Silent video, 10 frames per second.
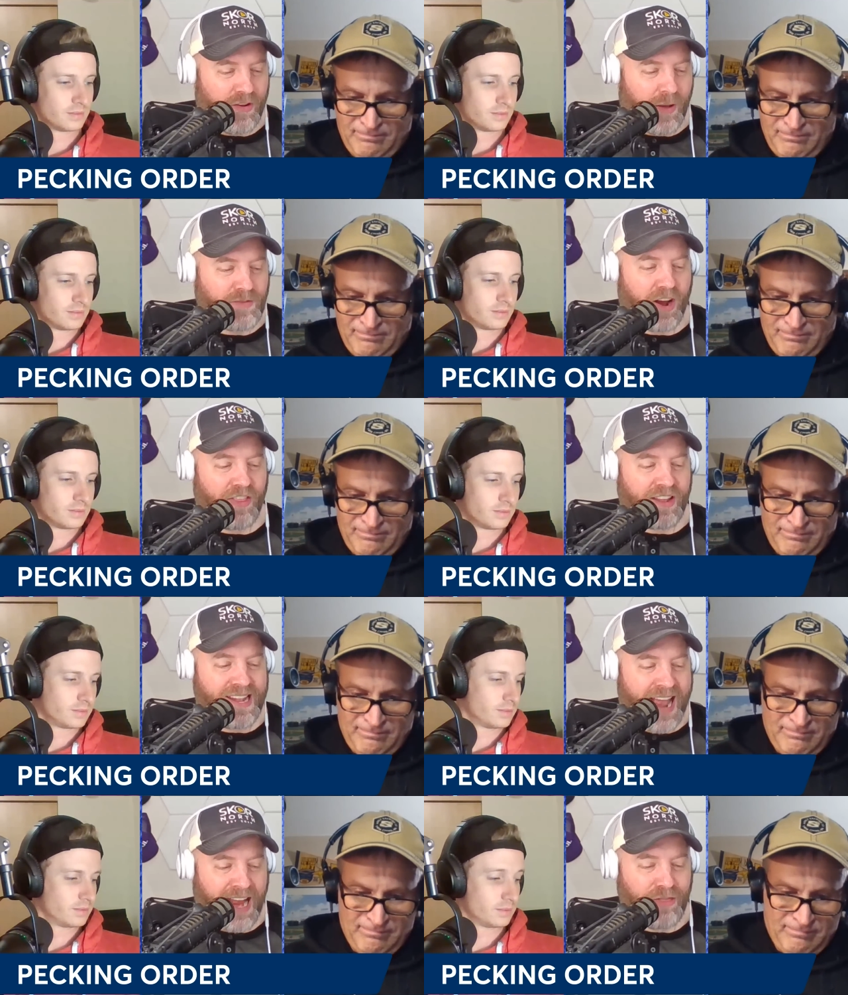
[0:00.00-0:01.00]
Speaker 1: I'm sorry, the
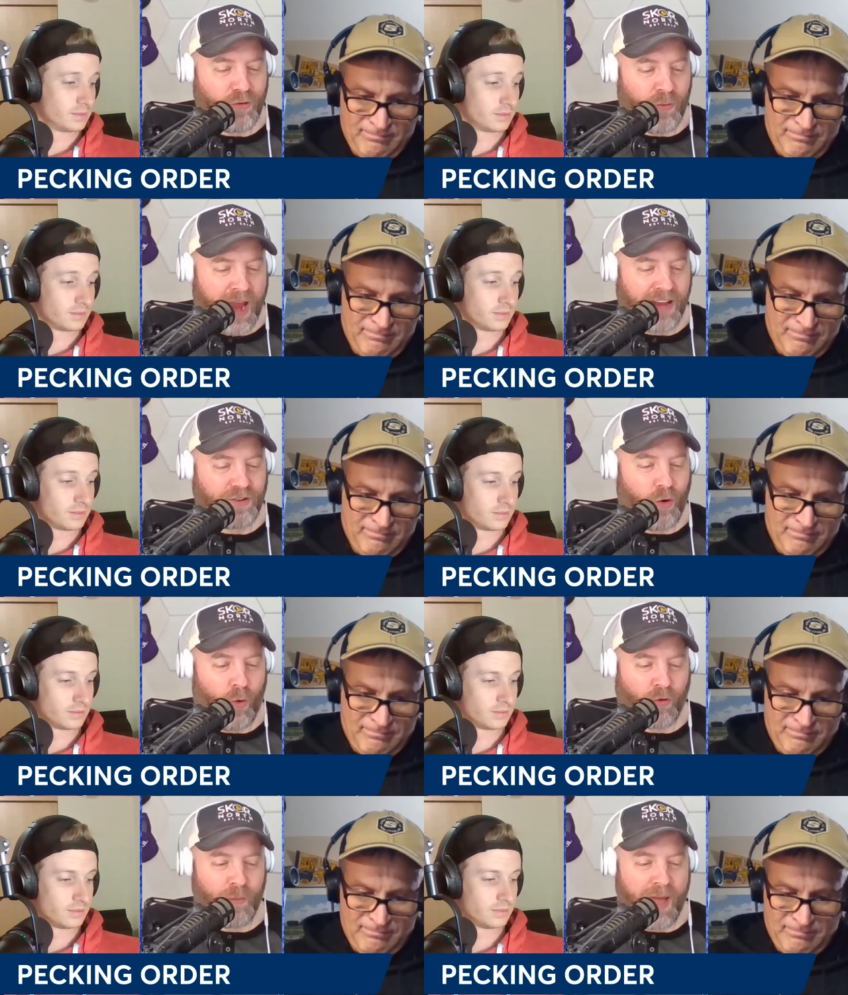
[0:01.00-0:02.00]
ninth ranked
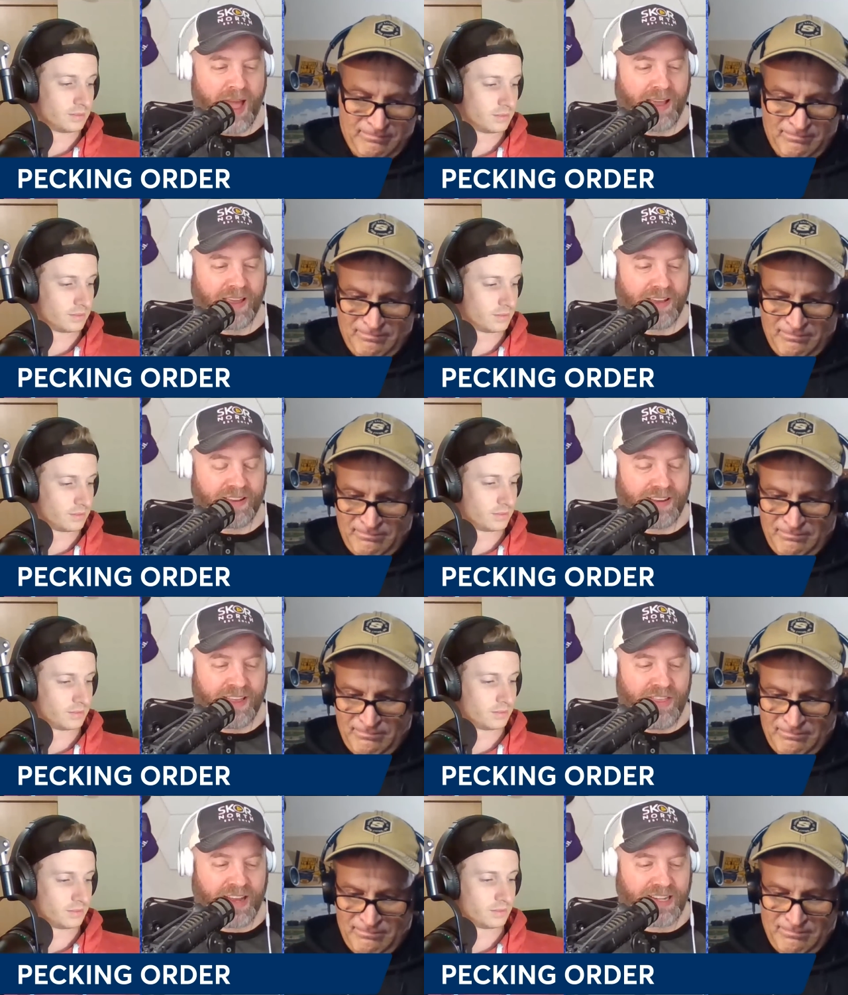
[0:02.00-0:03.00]
cornerback
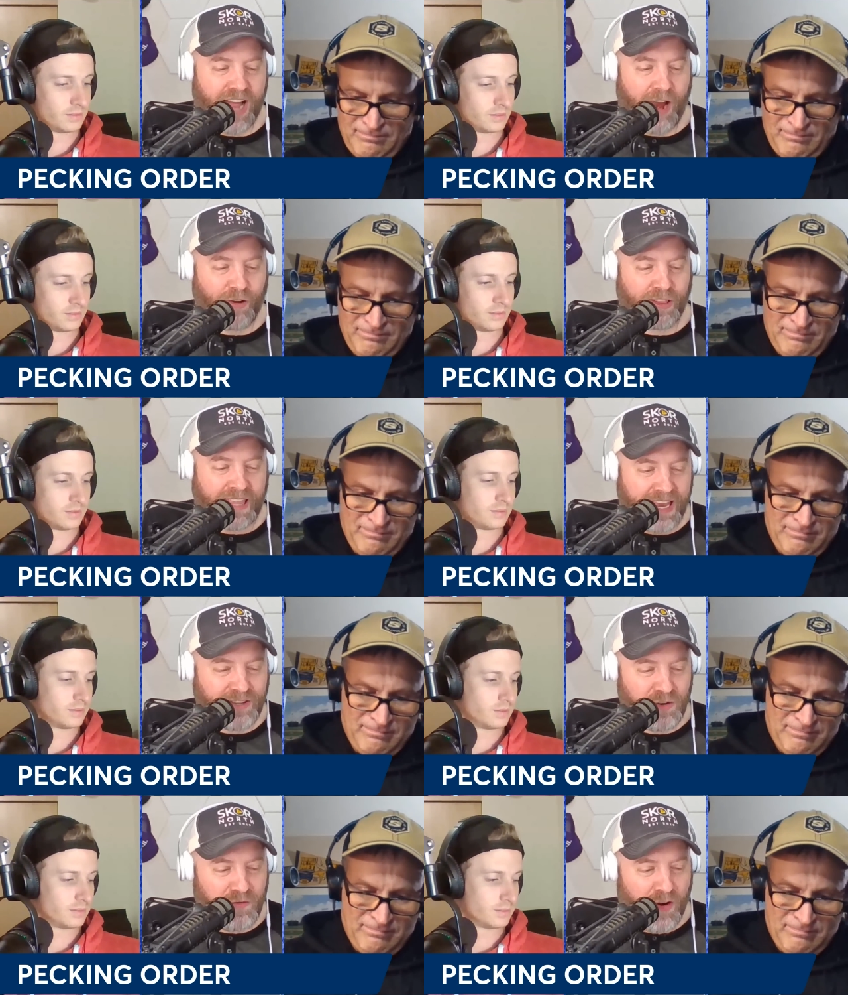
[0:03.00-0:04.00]
in the entire
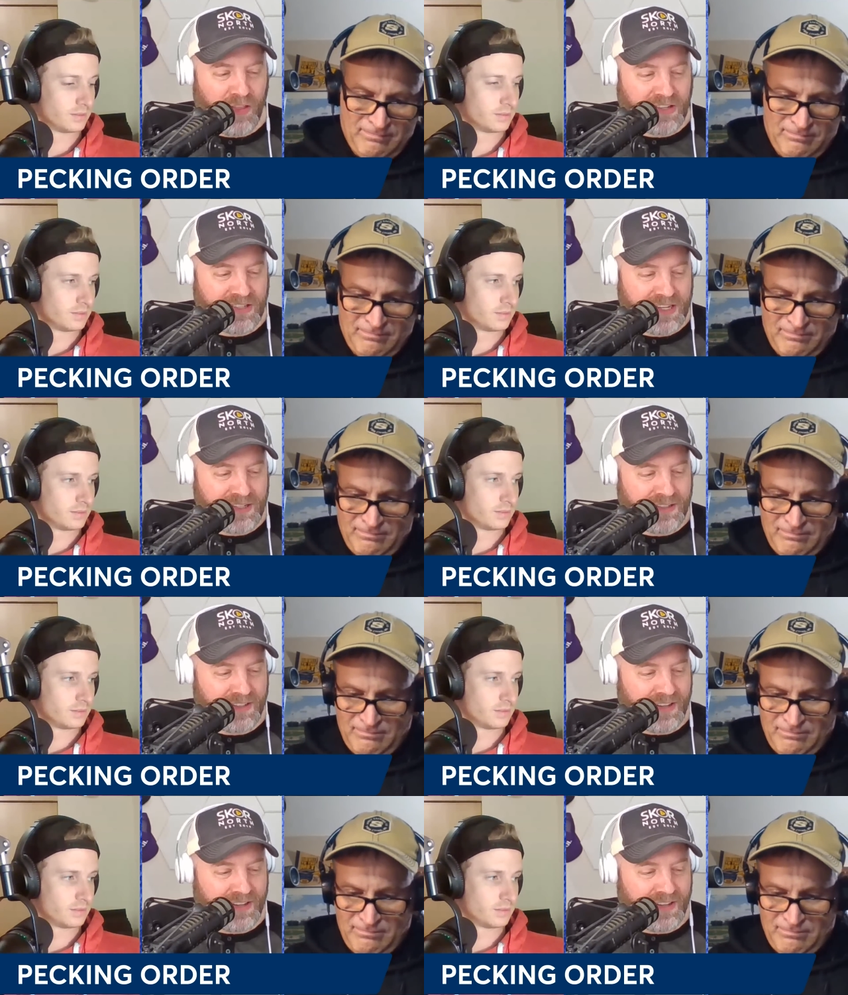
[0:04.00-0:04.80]
league so far this season.